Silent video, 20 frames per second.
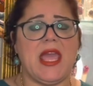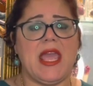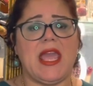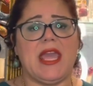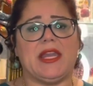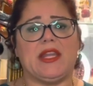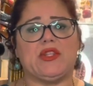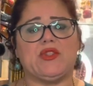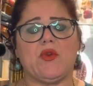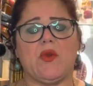
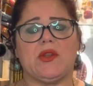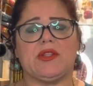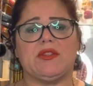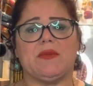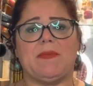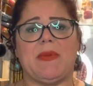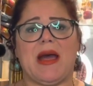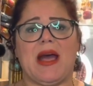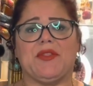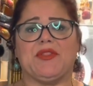And it talked
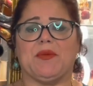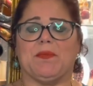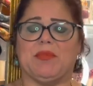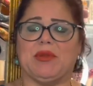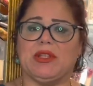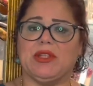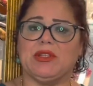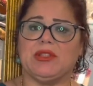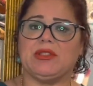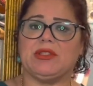about the
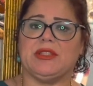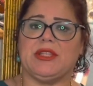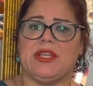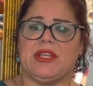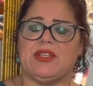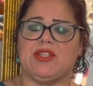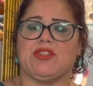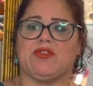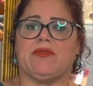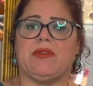political
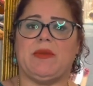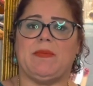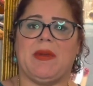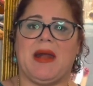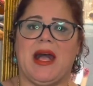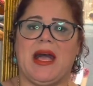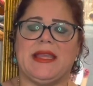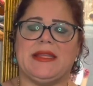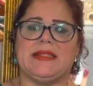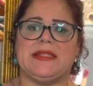history
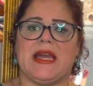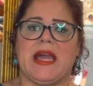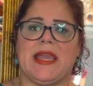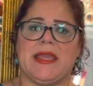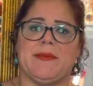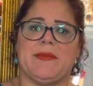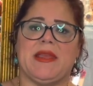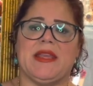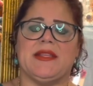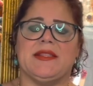behind
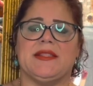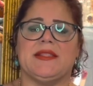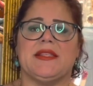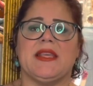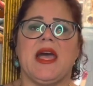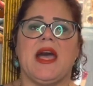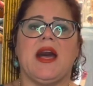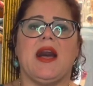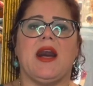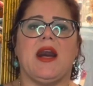diamonds
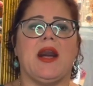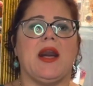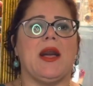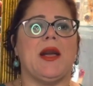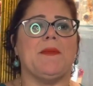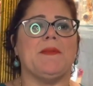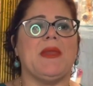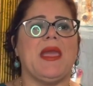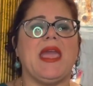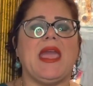
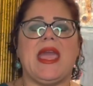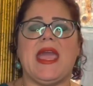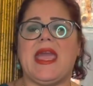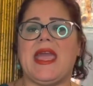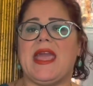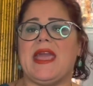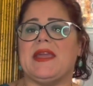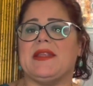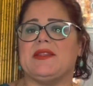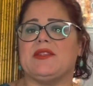
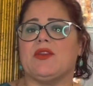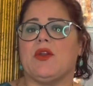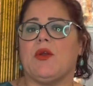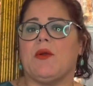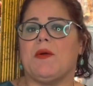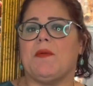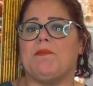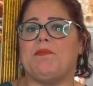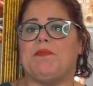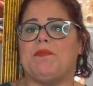and
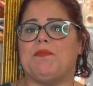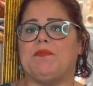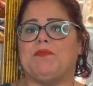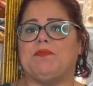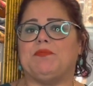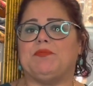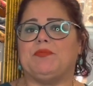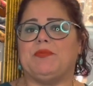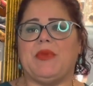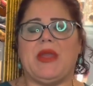
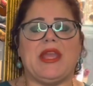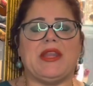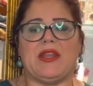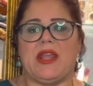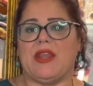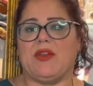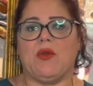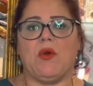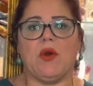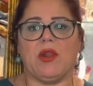
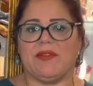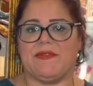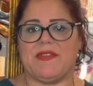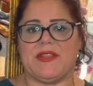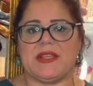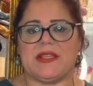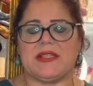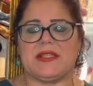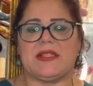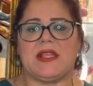all of
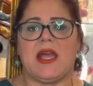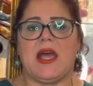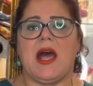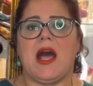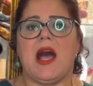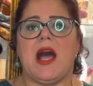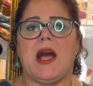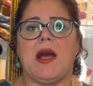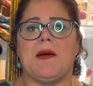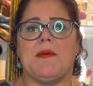this.
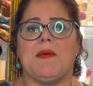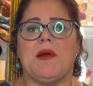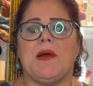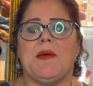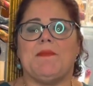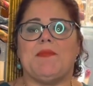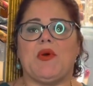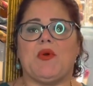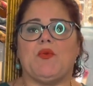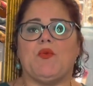
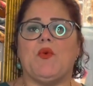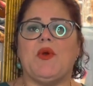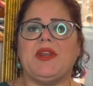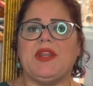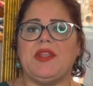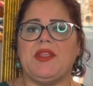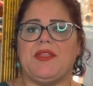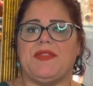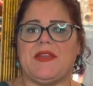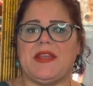But one
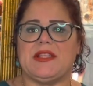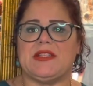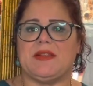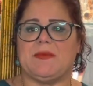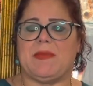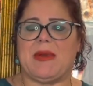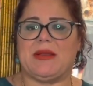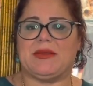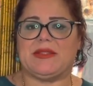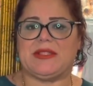of the things
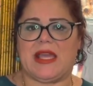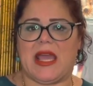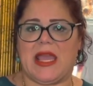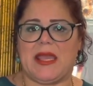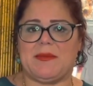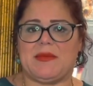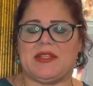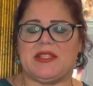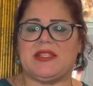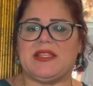about
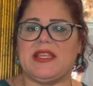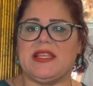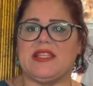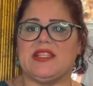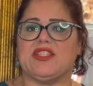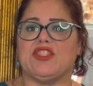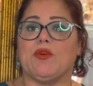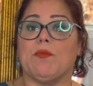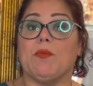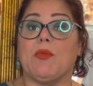diamonds
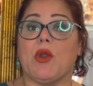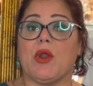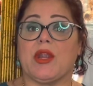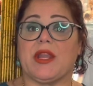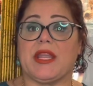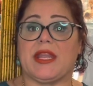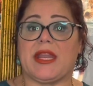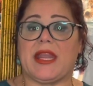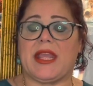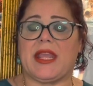is the
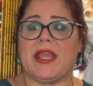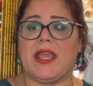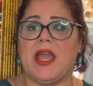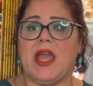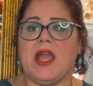marketing.